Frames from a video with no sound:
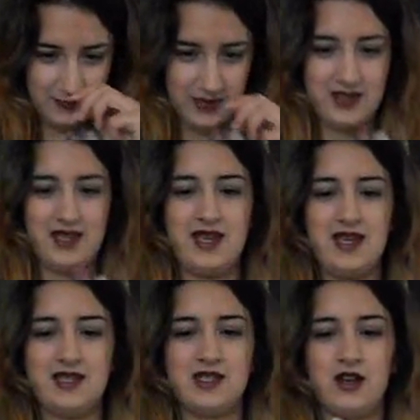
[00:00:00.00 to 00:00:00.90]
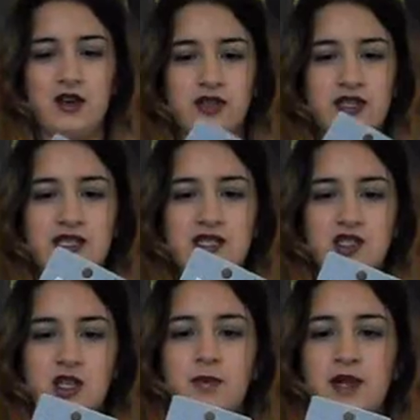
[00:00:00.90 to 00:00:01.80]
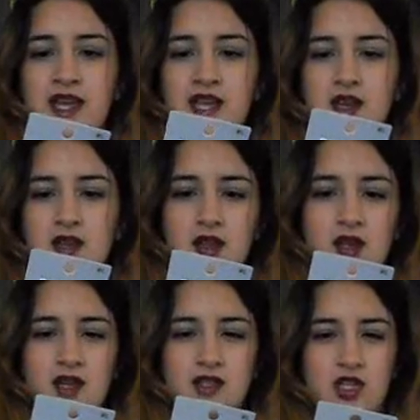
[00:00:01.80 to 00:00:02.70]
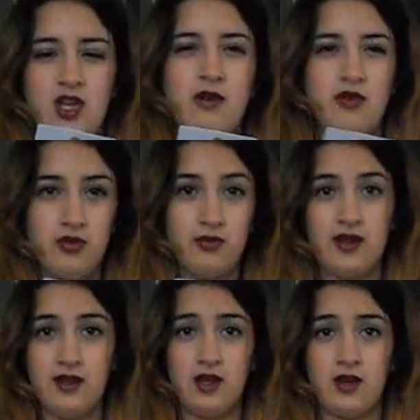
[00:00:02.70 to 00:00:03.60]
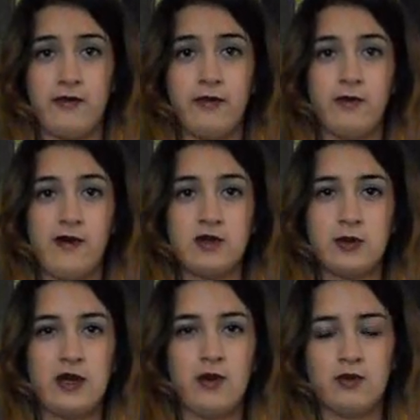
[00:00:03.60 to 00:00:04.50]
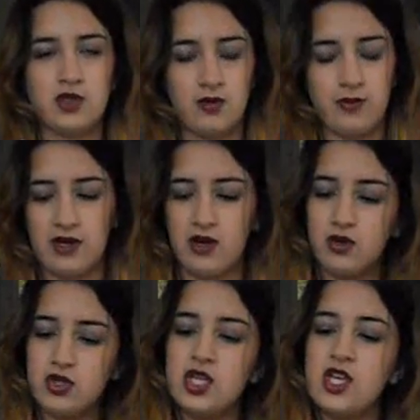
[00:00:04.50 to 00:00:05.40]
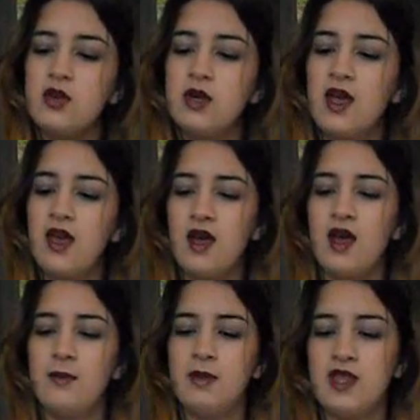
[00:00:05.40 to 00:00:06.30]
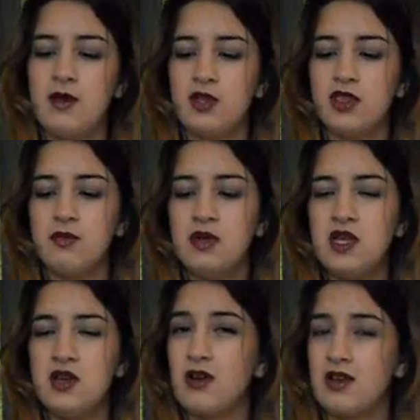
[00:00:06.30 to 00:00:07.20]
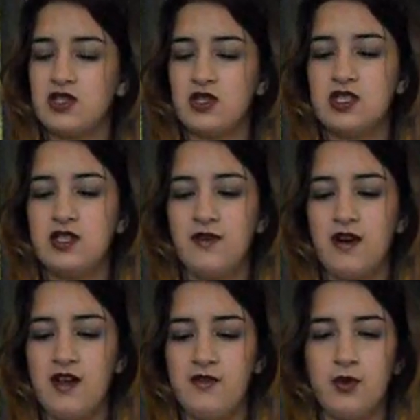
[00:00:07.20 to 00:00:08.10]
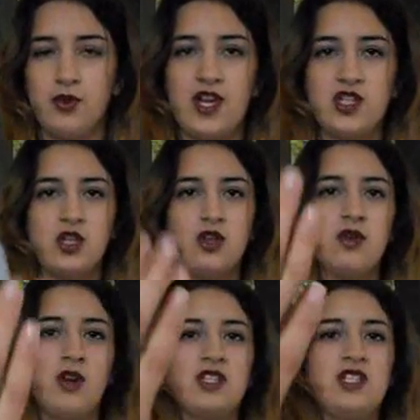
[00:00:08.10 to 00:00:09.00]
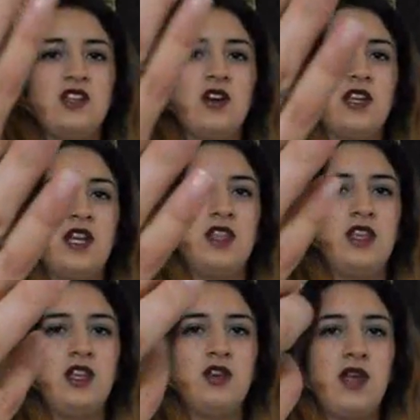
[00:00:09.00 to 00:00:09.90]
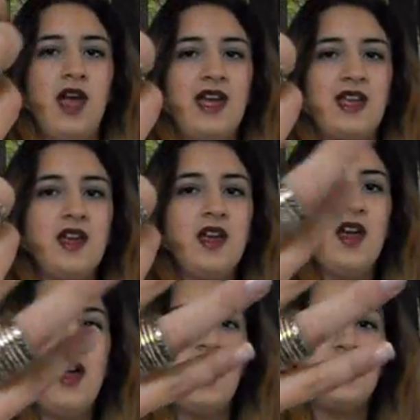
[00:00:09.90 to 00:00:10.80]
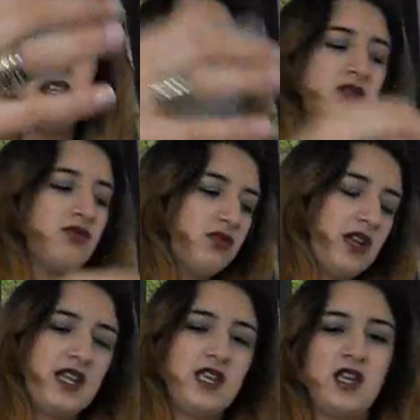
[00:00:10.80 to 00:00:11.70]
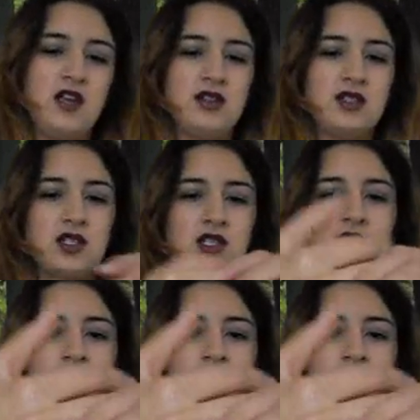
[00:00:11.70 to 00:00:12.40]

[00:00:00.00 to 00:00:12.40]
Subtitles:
But these, I got these in Dublin to go with a ring that I got from Forever 21, which I will get on to. They were €3.95 or they're £2.99 in the UK, and they're just really cute. It's just